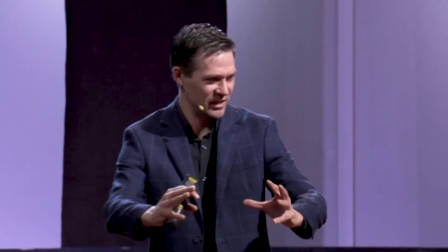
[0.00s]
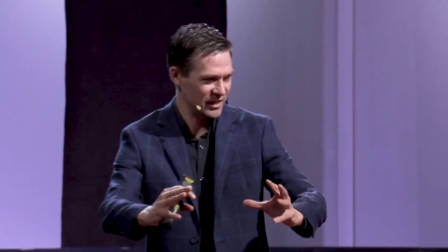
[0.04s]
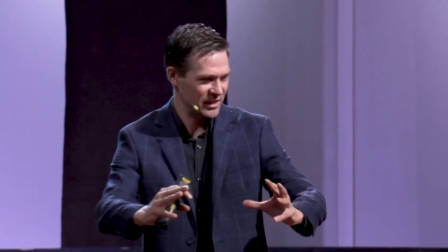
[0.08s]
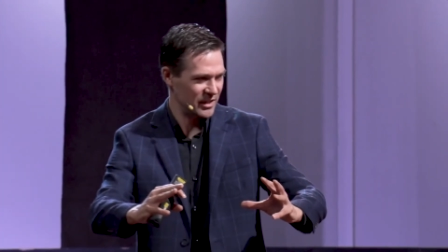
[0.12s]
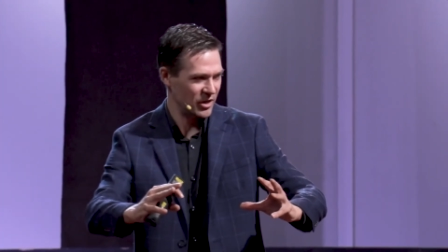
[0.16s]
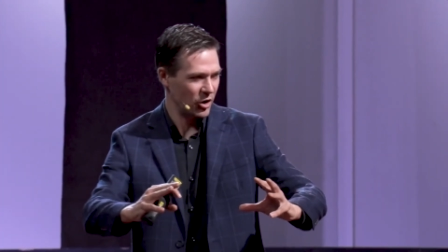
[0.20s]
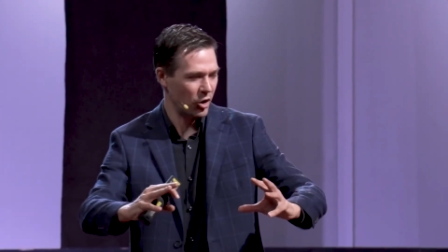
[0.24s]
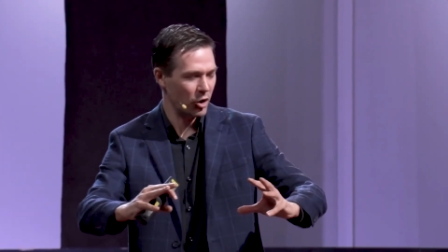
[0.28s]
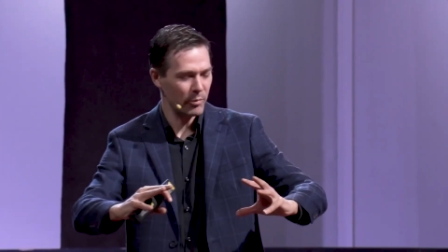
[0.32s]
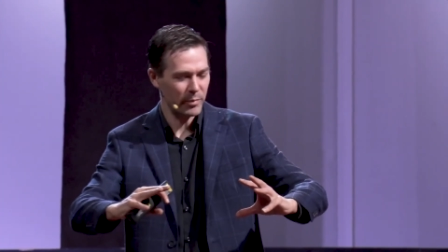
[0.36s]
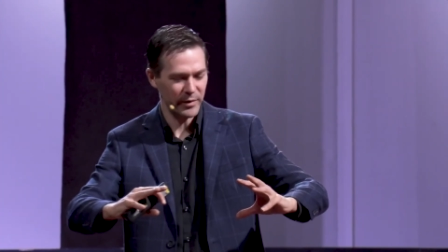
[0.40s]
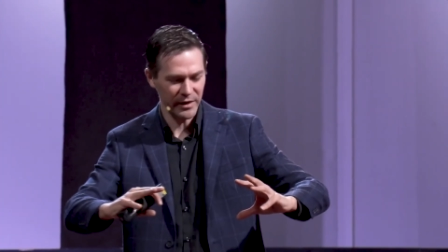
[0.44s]
and
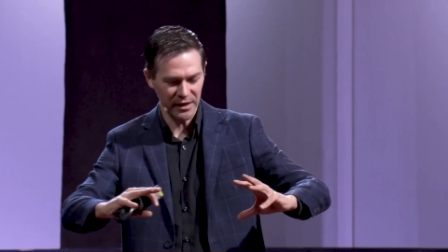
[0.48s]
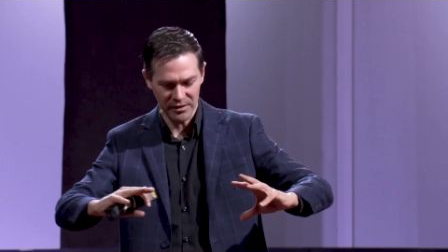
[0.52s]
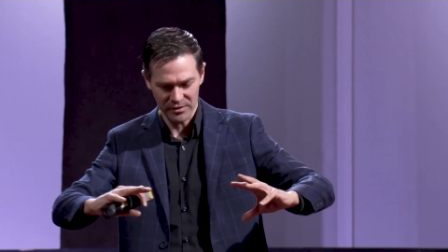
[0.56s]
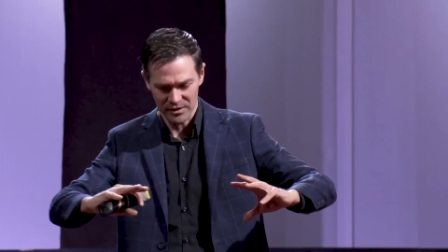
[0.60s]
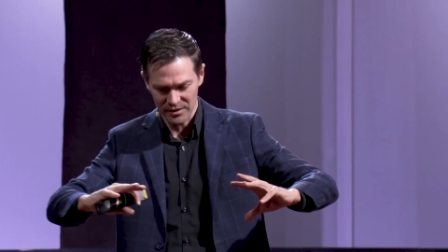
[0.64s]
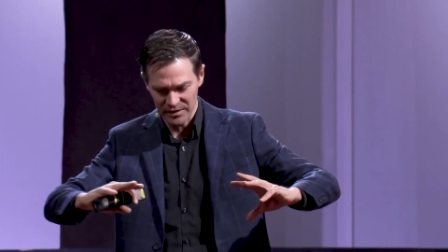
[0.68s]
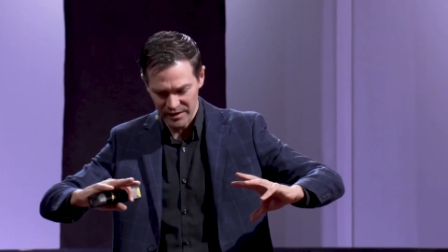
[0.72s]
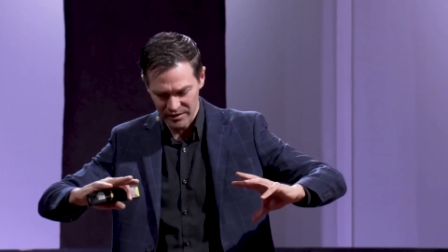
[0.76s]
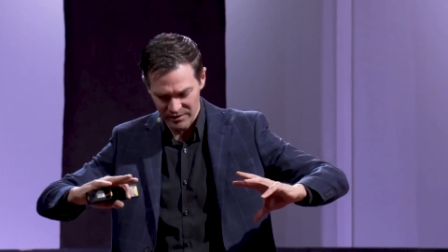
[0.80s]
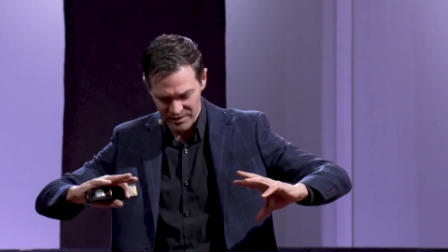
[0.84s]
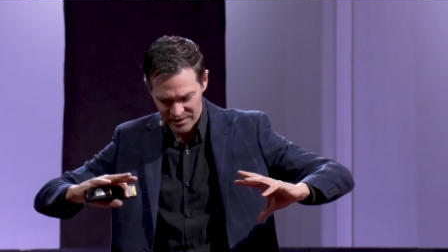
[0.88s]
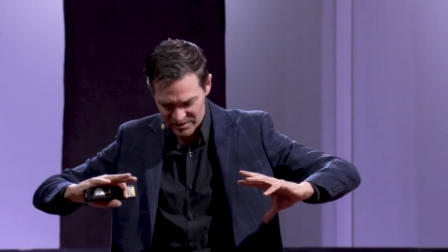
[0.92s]
the opening of the
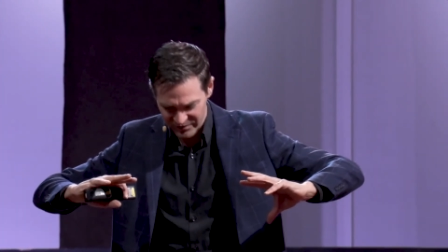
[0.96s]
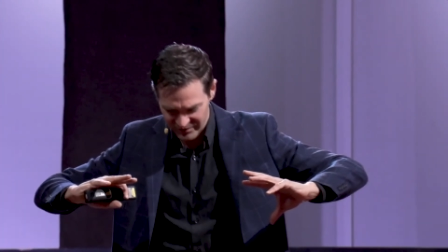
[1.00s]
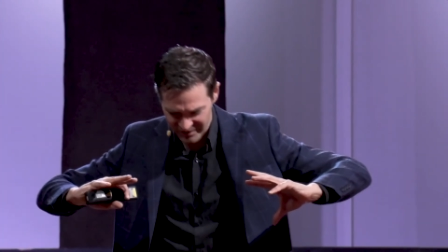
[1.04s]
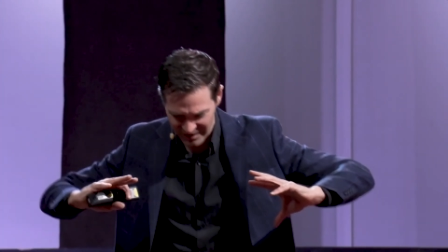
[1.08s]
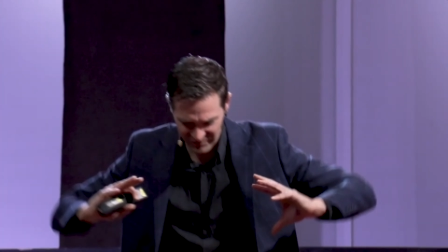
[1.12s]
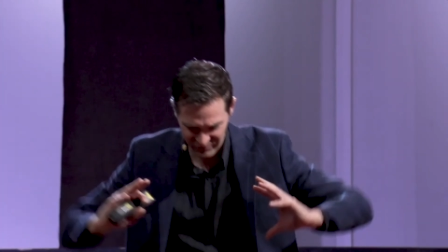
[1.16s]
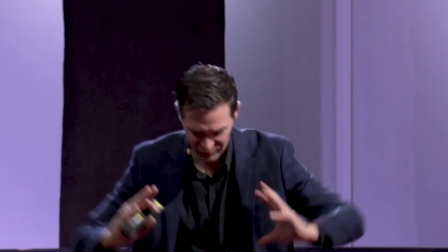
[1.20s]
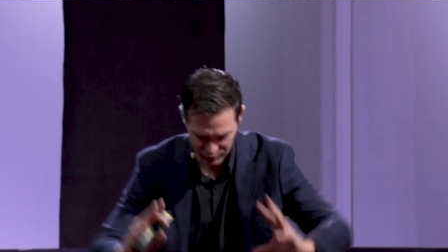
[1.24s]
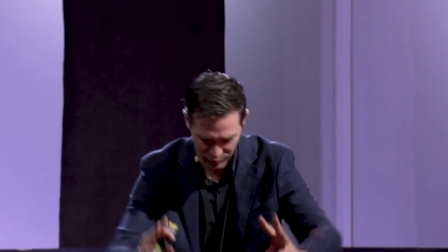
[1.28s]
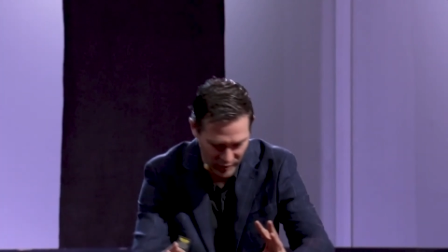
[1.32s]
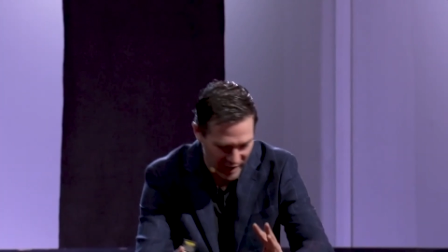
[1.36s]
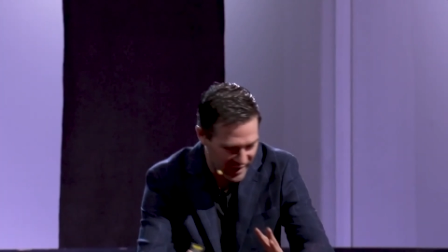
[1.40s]
letter, he just
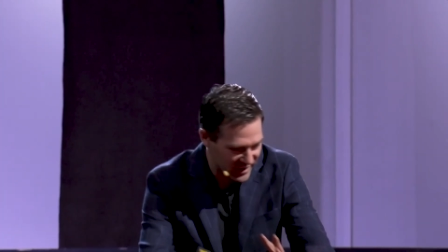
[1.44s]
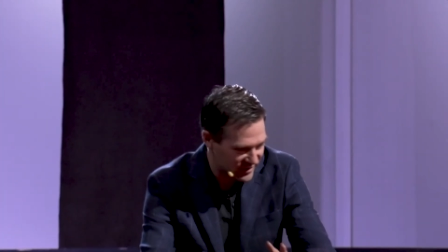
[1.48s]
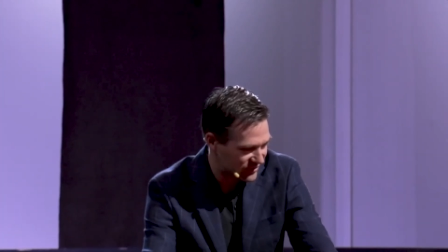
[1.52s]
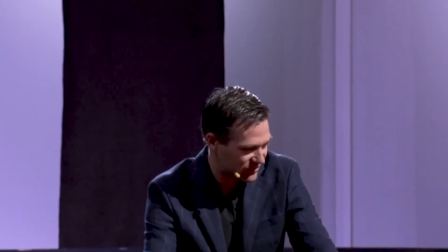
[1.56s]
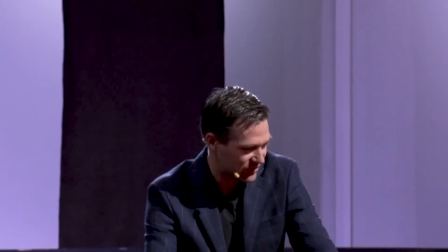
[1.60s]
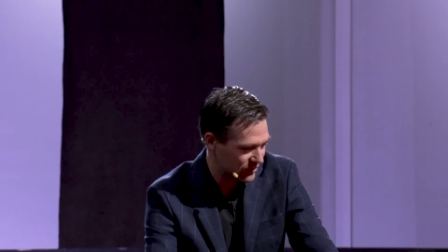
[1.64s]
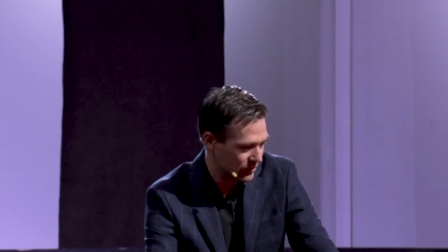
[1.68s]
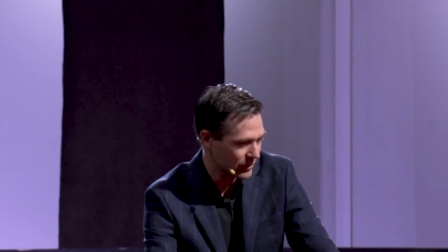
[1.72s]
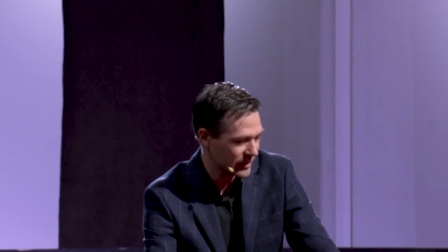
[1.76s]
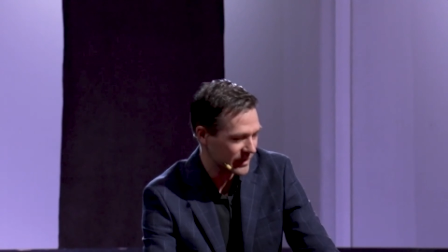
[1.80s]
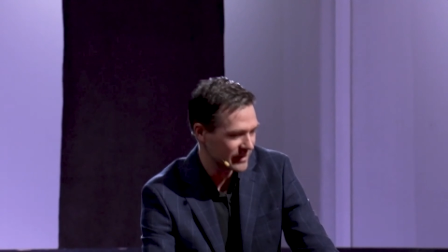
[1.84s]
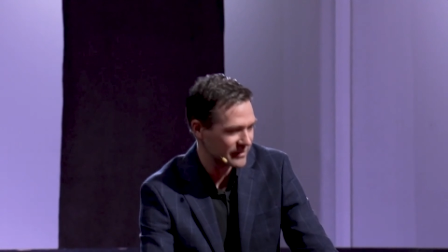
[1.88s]
gets right
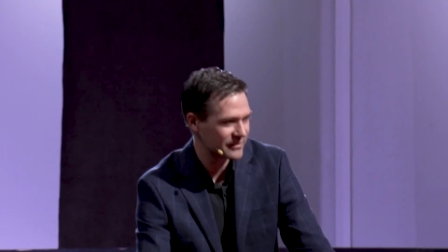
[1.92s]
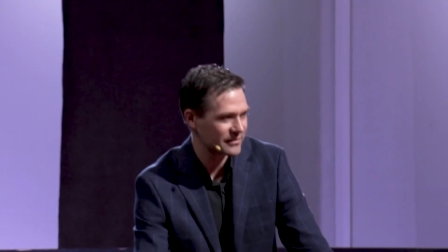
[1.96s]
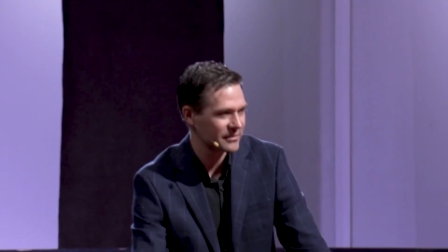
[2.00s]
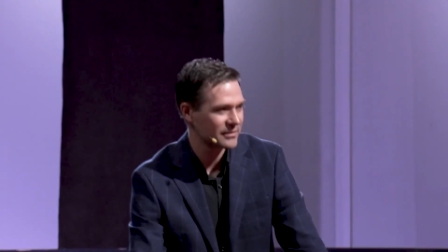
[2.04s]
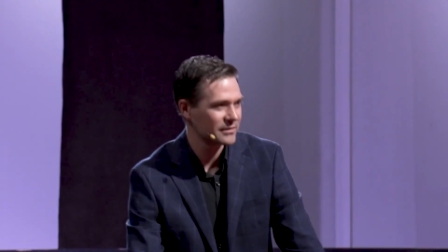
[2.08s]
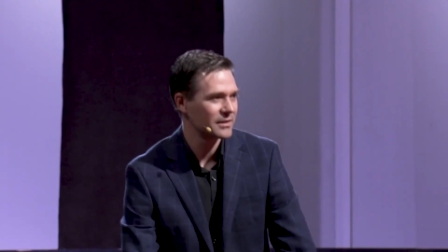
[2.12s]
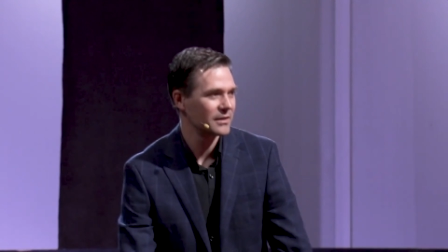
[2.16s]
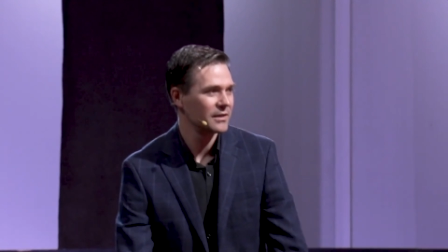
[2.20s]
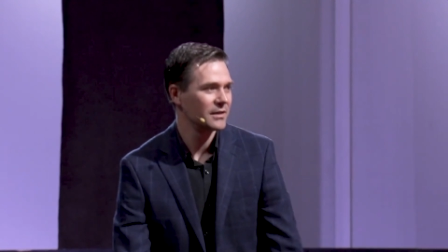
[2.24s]
to it.